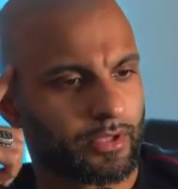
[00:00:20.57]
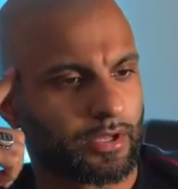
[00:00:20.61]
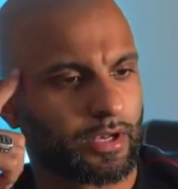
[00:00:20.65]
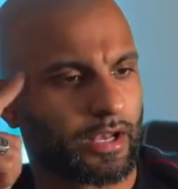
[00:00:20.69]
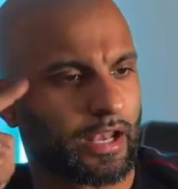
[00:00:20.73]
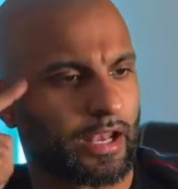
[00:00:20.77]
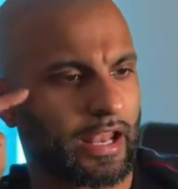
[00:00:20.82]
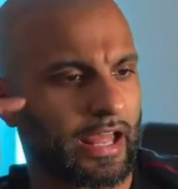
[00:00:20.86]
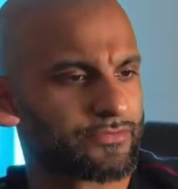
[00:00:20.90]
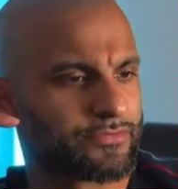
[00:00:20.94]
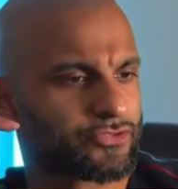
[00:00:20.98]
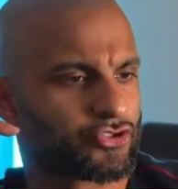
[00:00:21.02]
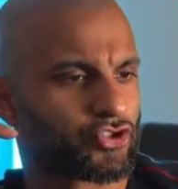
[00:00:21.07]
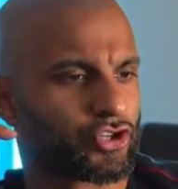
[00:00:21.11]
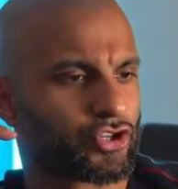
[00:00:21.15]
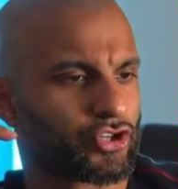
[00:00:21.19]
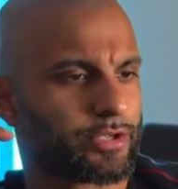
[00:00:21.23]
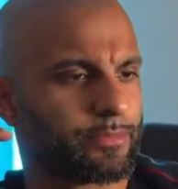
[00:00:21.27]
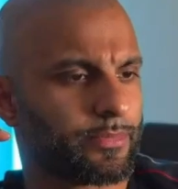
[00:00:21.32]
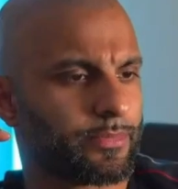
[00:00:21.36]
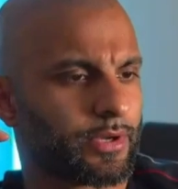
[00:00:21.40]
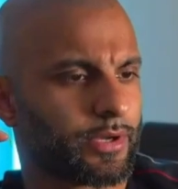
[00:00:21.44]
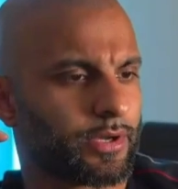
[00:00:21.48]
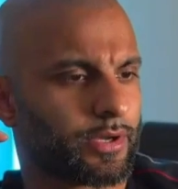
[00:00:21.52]
live
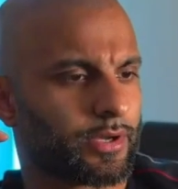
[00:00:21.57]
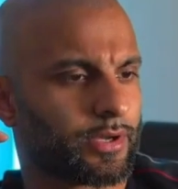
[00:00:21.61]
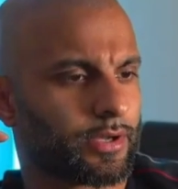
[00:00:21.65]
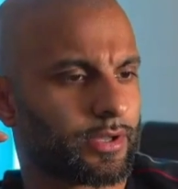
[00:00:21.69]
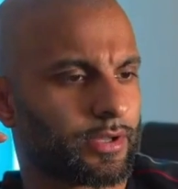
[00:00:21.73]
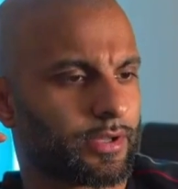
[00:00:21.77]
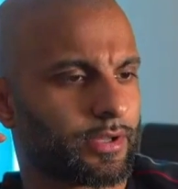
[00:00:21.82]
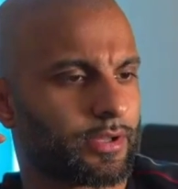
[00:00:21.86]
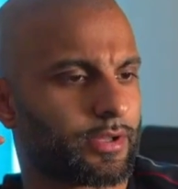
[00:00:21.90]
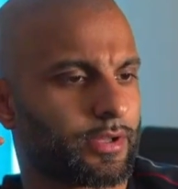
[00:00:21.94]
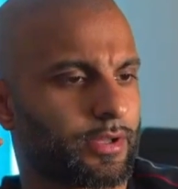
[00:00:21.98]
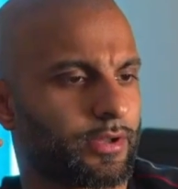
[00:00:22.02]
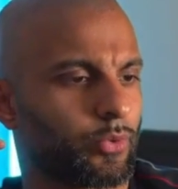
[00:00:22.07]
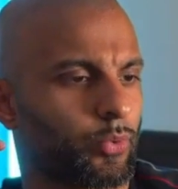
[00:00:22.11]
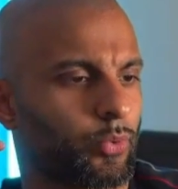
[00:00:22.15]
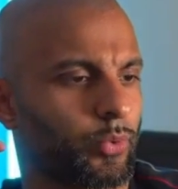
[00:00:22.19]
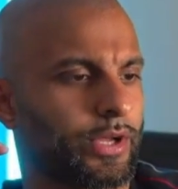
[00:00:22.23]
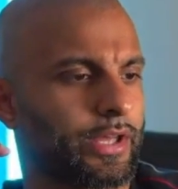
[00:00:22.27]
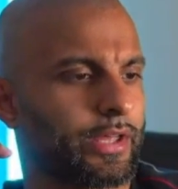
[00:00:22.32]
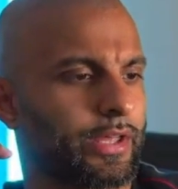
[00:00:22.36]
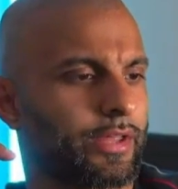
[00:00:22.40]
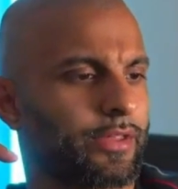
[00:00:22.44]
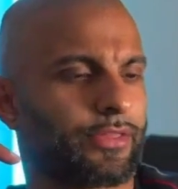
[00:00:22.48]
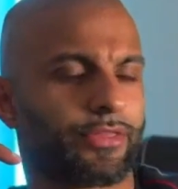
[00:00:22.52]
stream
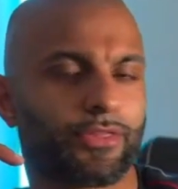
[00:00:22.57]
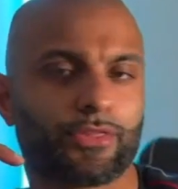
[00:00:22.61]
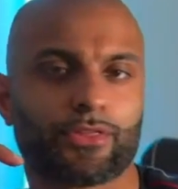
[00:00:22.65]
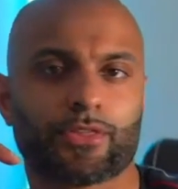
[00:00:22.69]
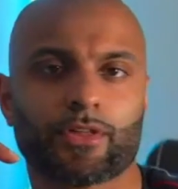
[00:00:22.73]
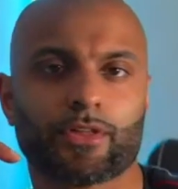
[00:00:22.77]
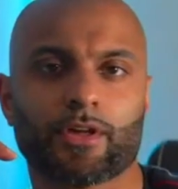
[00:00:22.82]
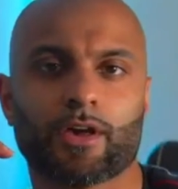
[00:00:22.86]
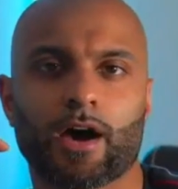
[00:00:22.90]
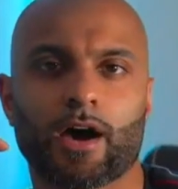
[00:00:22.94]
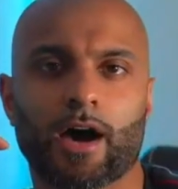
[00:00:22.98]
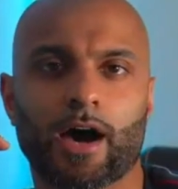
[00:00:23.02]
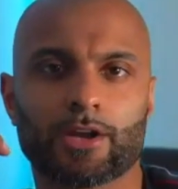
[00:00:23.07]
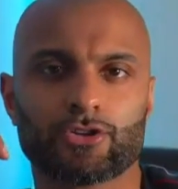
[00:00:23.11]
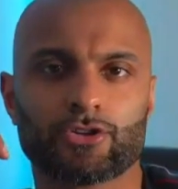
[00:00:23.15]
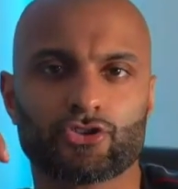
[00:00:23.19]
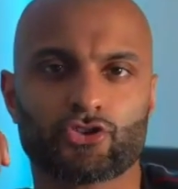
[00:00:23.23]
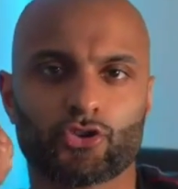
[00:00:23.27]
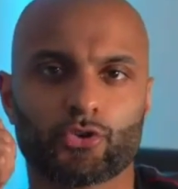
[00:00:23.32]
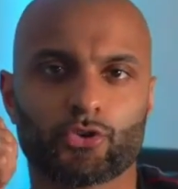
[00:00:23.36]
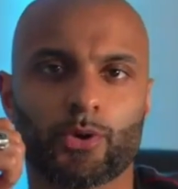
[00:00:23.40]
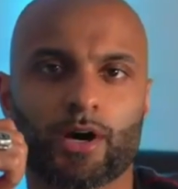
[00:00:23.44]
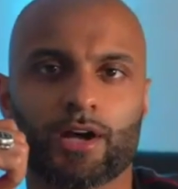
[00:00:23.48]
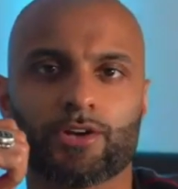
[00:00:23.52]
with
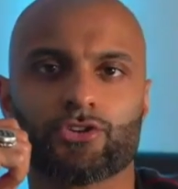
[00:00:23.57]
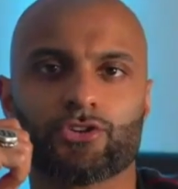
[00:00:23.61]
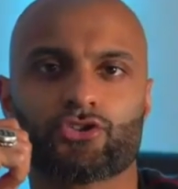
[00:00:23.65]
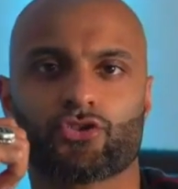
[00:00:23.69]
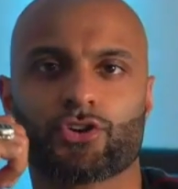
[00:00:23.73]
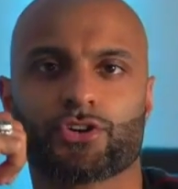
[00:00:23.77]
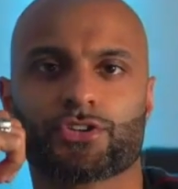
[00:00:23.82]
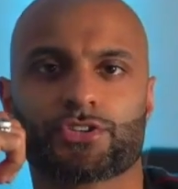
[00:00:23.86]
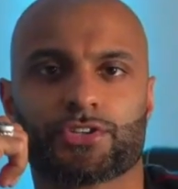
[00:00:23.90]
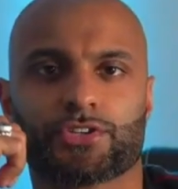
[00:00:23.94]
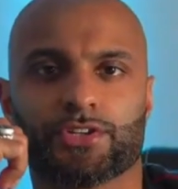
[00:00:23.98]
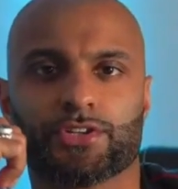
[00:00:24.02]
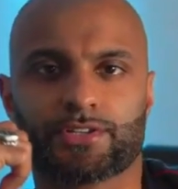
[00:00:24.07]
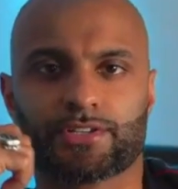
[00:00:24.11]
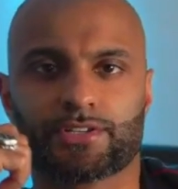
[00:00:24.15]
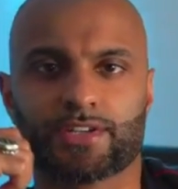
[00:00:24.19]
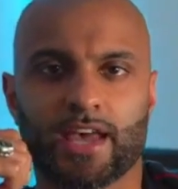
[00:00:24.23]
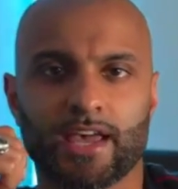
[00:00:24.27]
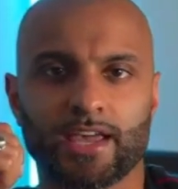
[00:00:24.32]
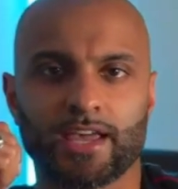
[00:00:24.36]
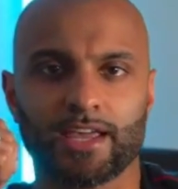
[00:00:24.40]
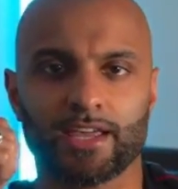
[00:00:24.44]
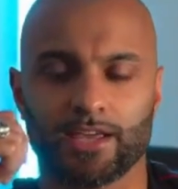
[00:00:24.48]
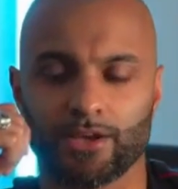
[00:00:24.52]
Andrew and Tristan
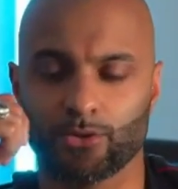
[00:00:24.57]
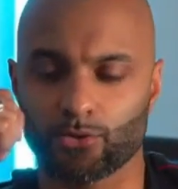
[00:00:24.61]
Tate.